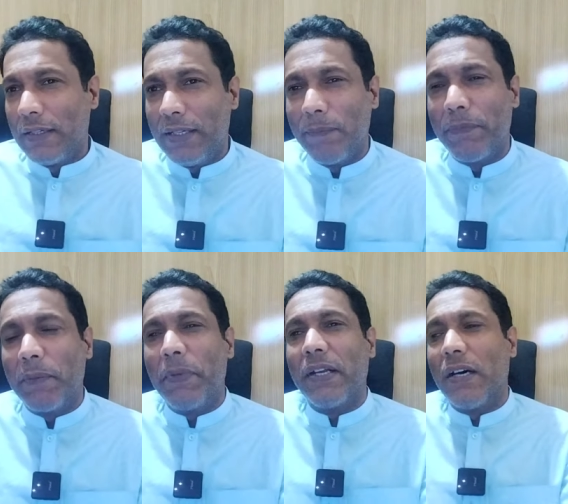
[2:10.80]

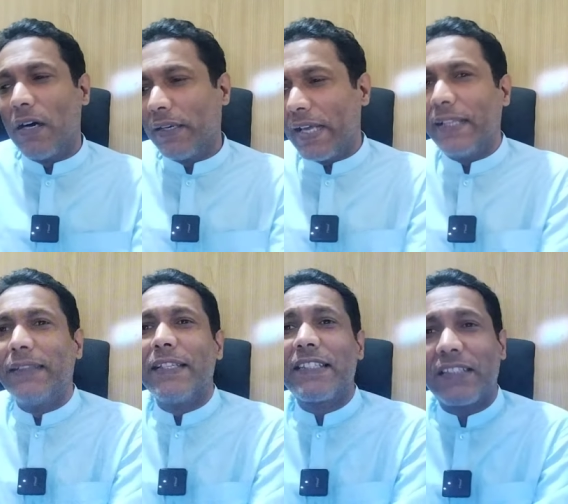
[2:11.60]
Debre Birhan, and
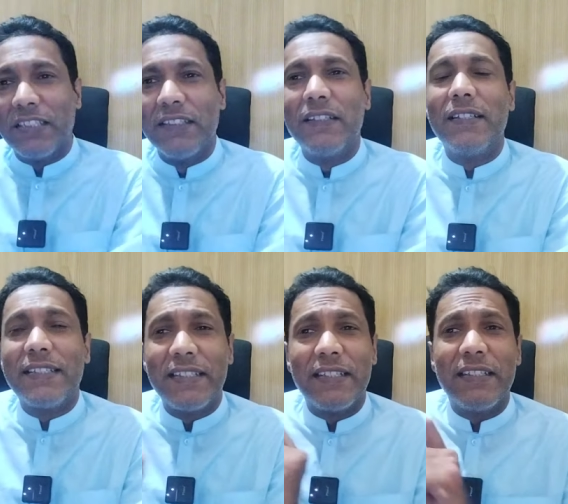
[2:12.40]
in this third
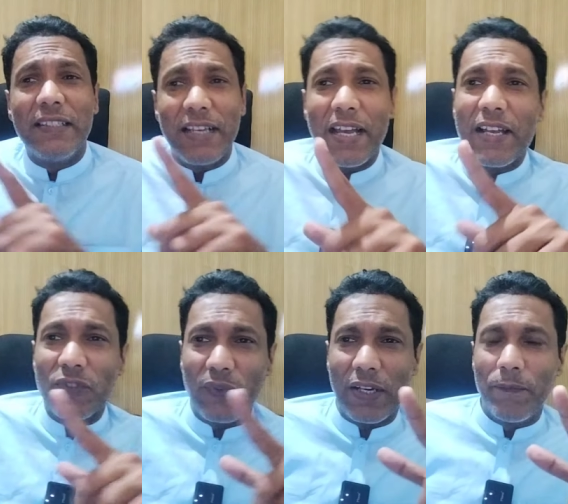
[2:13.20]
city
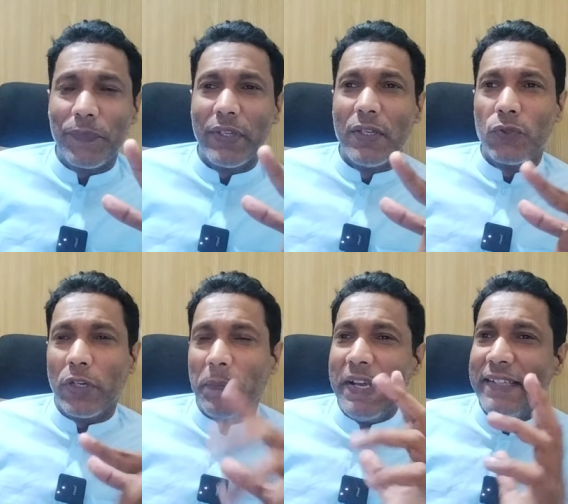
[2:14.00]
as well.
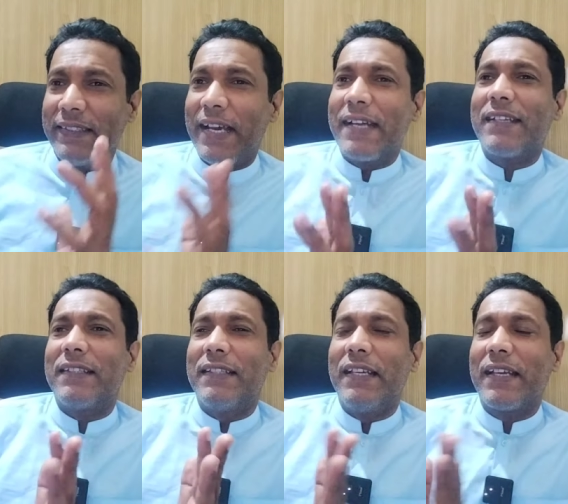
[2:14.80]
It means that
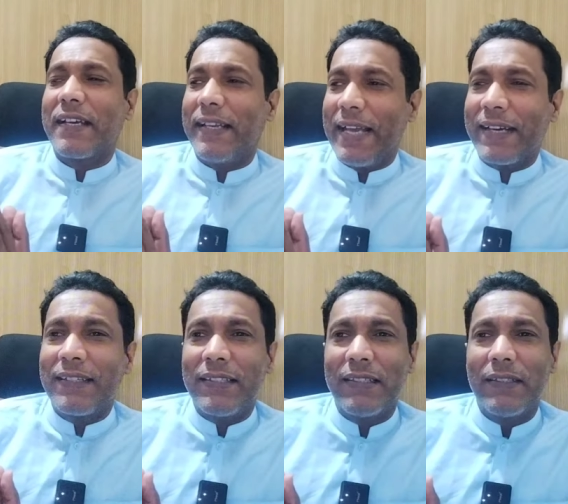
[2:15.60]
they
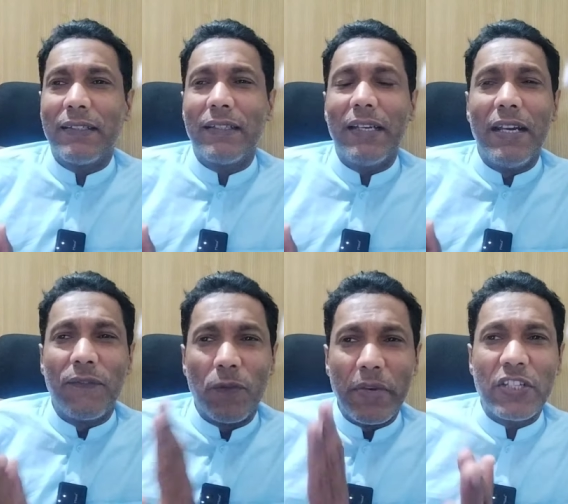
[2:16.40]
collect
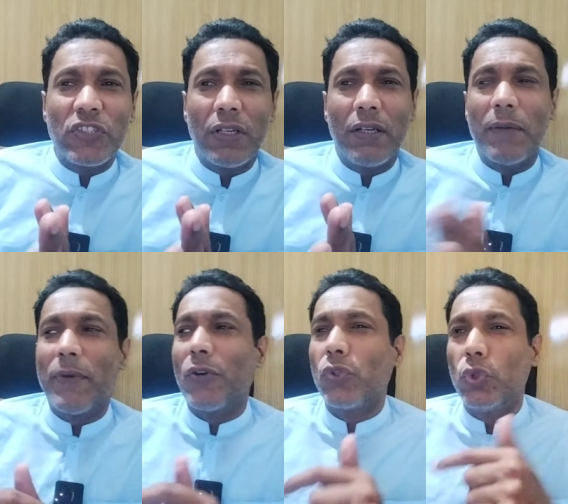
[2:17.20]
information
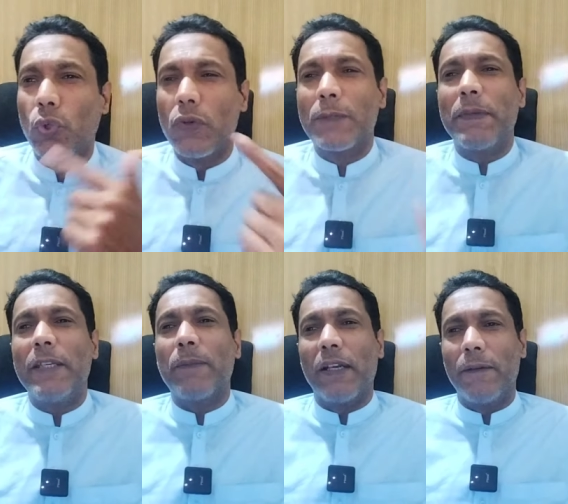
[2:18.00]
about those
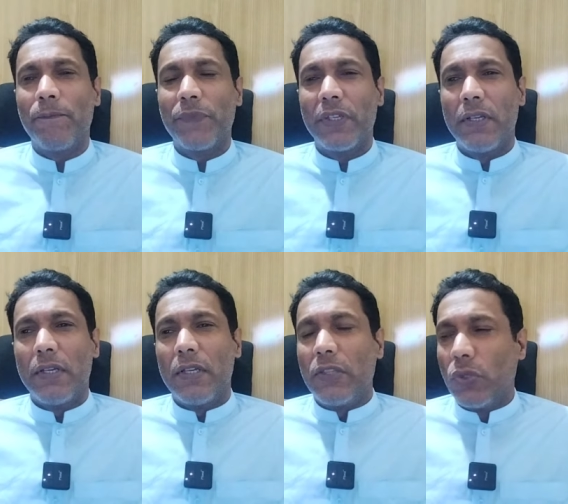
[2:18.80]
people,
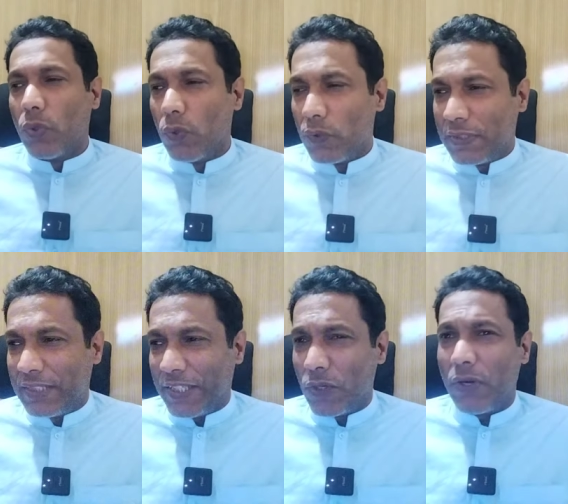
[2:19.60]
those
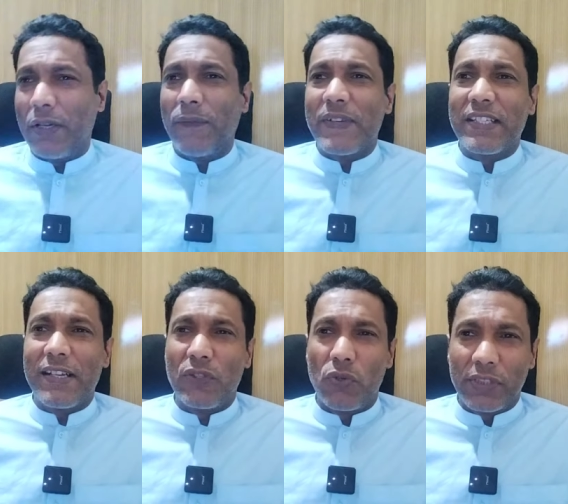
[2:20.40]
security
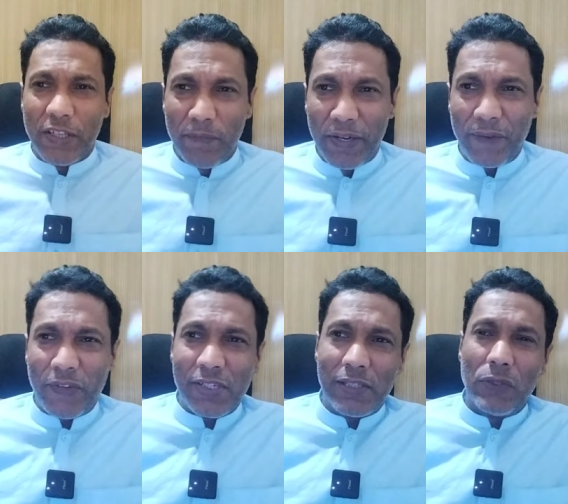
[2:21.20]
officials, those government
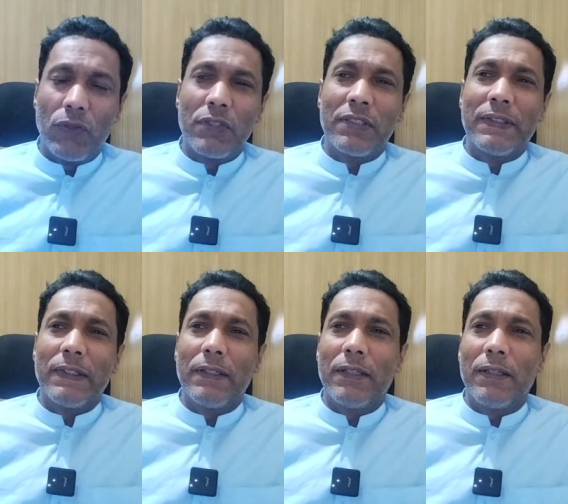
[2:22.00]
officials, those
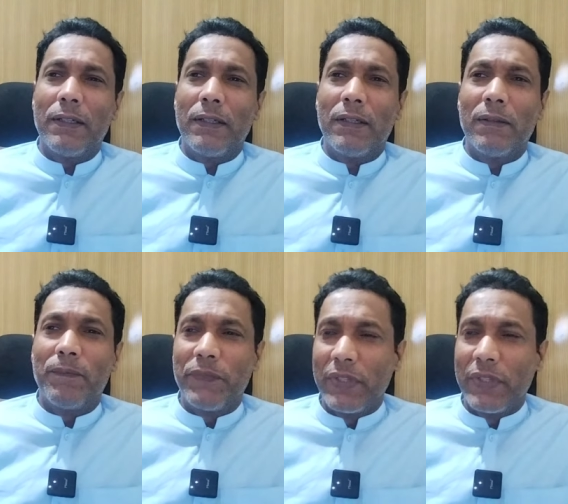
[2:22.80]
uh,